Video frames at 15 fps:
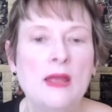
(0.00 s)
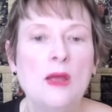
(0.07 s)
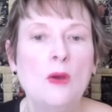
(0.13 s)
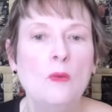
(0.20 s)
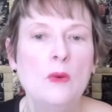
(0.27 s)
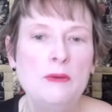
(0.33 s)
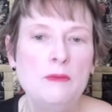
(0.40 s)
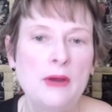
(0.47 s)

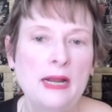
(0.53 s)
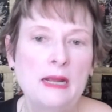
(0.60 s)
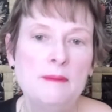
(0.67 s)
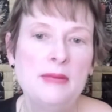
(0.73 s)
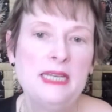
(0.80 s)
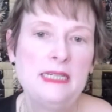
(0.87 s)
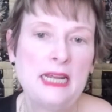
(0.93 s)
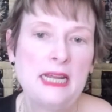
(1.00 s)
One
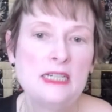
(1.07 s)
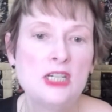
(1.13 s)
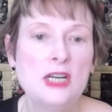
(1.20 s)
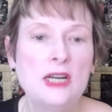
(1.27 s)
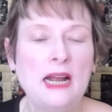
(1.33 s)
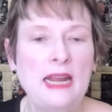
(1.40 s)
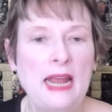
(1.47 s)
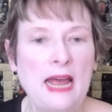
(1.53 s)
recommendation
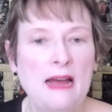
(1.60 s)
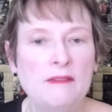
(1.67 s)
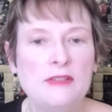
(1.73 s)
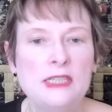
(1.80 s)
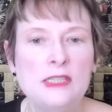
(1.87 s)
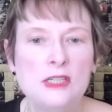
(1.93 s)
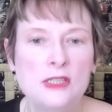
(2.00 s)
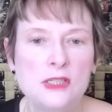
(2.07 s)
I have
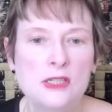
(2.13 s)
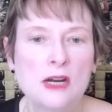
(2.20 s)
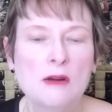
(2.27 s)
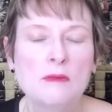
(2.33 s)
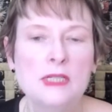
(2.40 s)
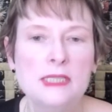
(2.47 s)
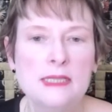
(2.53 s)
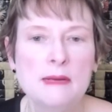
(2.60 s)
is to start
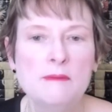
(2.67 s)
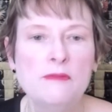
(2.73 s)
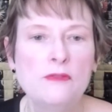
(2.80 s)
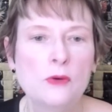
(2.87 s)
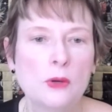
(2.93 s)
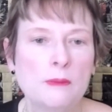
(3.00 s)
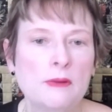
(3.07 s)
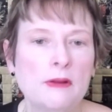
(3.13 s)
with some
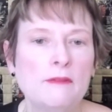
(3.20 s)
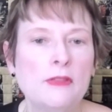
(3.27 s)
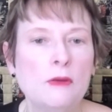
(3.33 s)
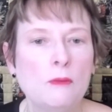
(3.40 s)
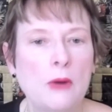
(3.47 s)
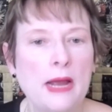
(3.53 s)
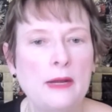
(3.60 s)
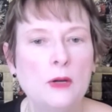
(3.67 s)
form of the
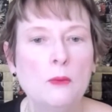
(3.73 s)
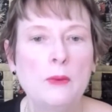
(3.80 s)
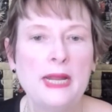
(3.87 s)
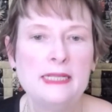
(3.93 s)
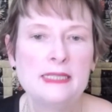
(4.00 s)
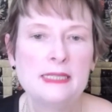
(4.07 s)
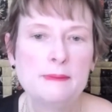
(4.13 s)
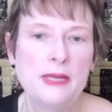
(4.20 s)

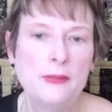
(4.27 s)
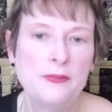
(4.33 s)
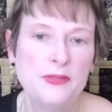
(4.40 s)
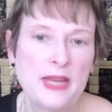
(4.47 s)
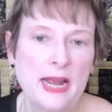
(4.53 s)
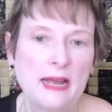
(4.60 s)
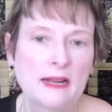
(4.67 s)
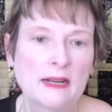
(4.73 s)
Rider-Waite-Smith
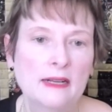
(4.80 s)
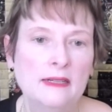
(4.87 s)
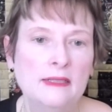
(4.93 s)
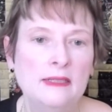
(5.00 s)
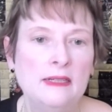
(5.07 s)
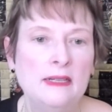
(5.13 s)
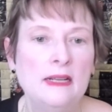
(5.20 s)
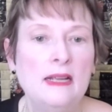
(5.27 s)
deck.
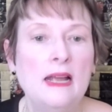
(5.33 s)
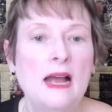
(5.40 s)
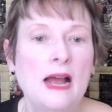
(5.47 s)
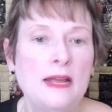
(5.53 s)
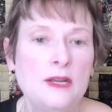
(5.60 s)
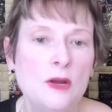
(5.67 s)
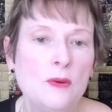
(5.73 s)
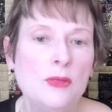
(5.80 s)
I
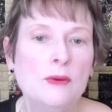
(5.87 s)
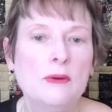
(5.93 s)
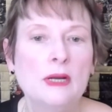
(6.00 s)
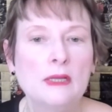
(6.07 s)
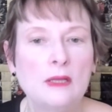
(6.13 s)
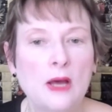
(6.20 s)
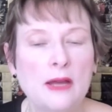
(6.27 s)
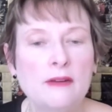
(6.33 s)
know there are a
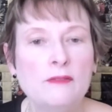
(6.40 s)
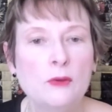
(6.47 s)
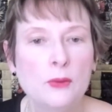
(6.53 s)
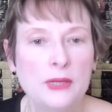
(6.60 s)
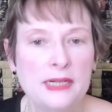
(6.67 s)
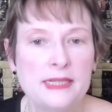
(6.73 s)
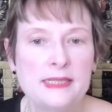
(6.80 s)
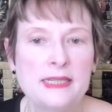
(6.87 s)
lot of
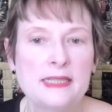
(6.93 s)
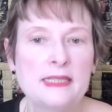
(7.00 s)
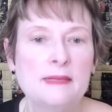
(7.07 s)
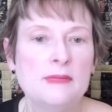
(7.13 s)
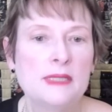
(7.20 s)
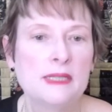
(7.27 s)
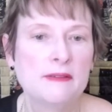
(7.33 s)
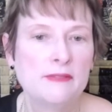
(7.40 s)

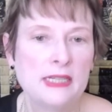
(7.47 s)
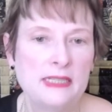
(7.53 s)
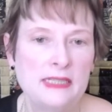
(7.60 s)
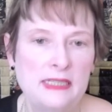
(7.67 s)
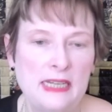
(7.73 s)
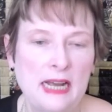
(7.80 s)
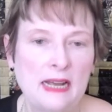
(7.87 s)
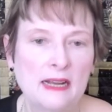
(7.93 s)
criticisms of this
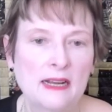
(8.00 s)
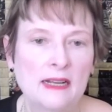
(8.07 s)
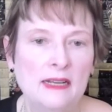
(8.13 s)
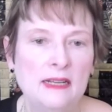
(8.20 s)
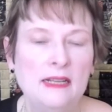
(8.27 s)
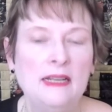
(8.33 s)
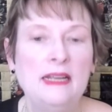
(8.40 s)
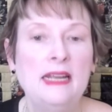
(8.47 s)
deck.
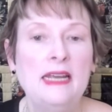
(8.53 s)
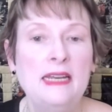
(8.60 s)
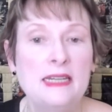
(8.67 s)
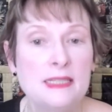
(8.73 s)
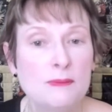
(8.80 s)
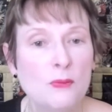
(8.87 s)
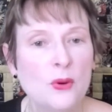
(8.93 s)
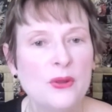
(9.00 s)
It
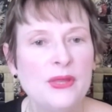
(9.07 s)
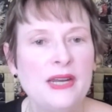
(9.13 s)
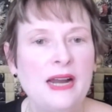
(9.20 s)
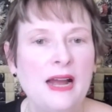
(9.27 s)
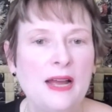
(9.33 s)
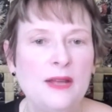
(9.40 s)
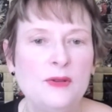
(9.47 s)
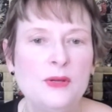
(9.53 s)
is more than
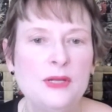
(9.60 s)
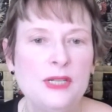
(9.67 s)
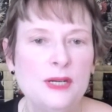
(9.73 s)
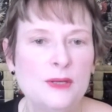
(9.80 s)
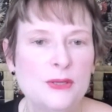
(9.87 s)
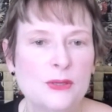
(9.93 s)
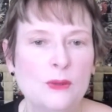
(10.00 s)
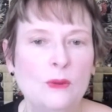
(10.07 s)
100
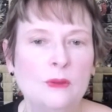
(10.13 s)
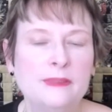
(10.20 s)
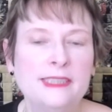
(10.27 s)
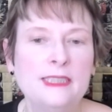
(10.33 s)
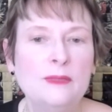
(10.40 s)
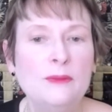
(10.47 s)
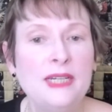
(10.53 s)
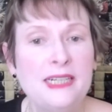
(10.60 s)
years old,
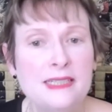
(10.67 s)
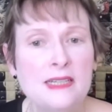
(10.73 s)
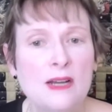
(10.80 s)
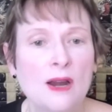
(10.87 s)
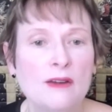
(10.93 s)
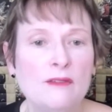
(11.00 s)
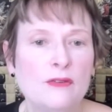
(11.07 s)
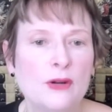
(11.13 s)
so it is
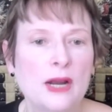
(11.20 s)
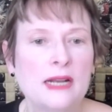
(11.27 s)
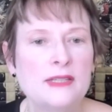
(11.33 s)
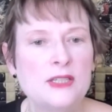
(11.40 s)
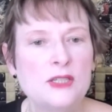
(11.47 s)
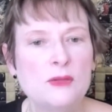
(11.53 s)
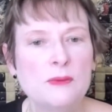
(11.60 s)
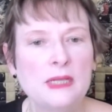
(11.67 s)
hard for us
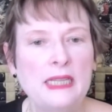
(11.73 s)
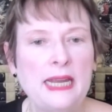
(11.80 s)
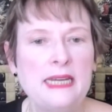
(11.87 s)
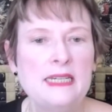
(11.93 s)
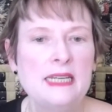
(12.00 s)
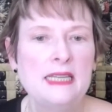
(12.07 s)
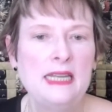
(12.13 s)
to relate to the